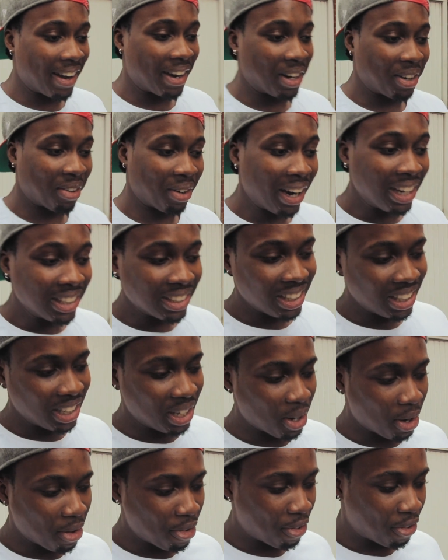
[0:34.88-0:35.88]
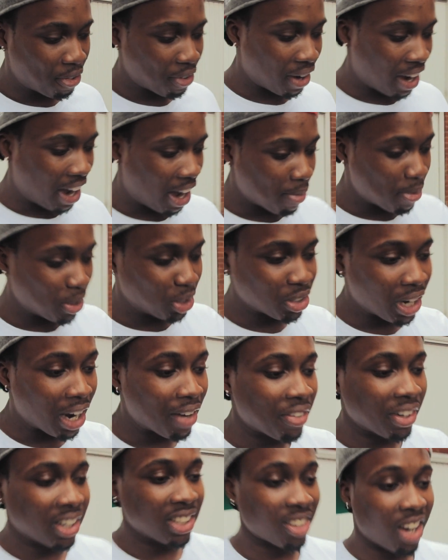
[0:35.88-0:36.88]
Crazily enough, I've been
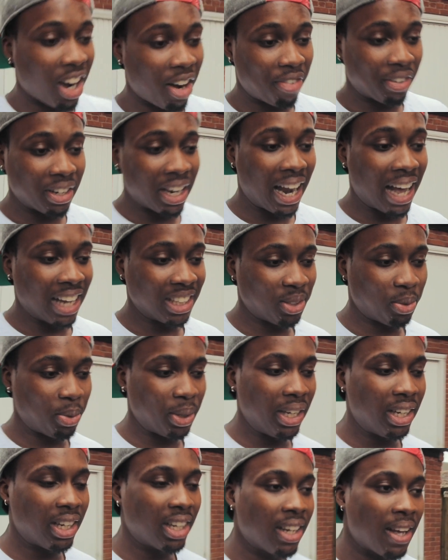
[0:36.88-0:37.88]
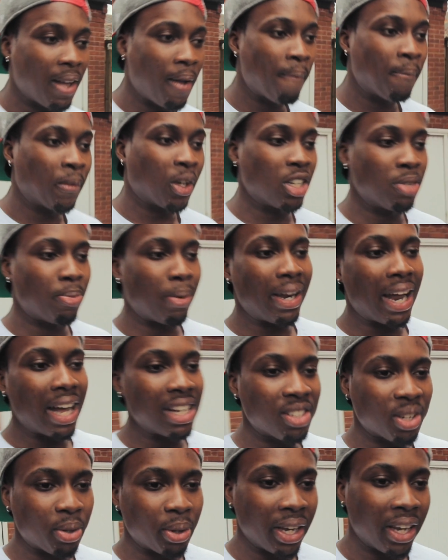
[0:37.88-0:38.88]
driving this car for the last week because my
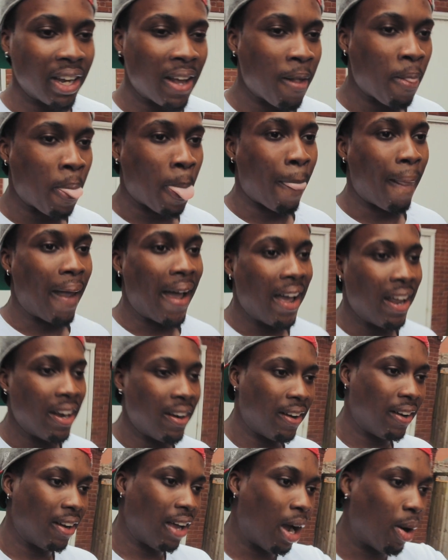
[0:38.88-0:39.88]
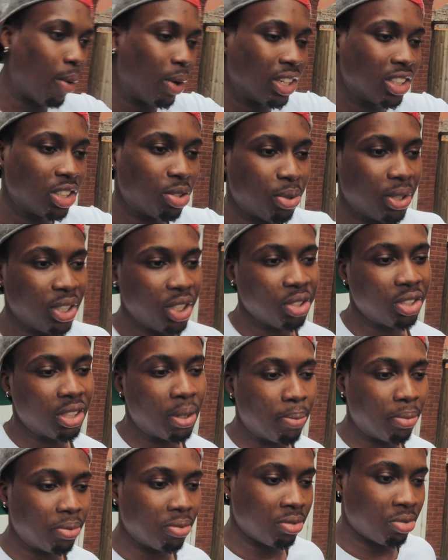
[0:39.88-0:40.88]
dad's away, and I wanted to reduce
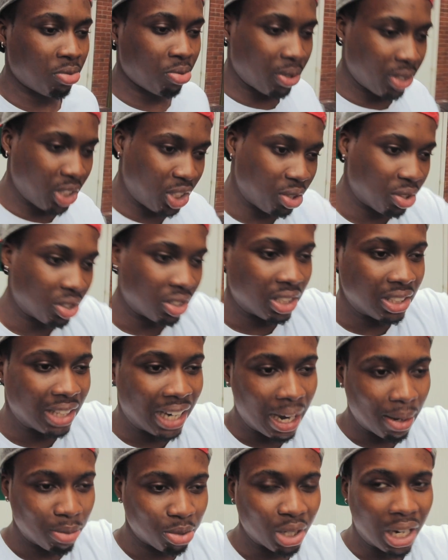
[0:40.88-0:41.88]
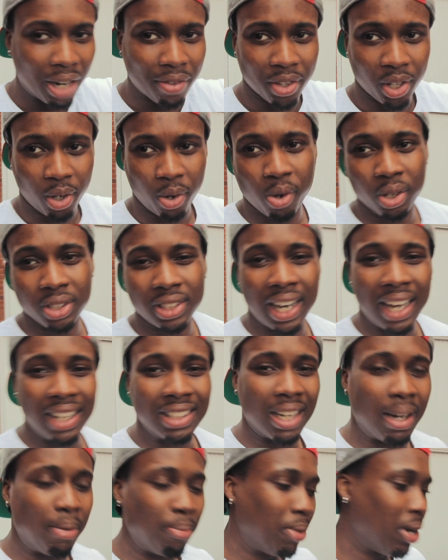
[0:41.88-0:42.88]
the time driving the Corsa
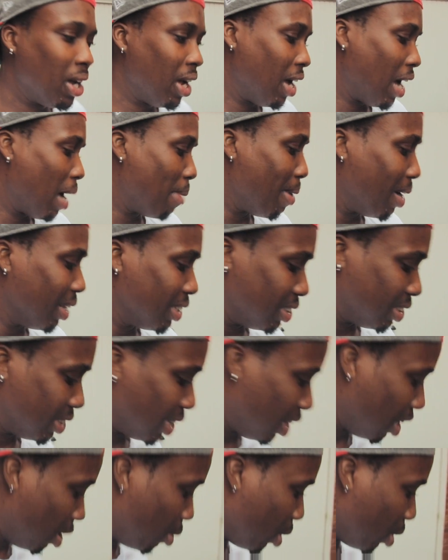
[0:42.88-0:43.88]
as I'm about to sell it or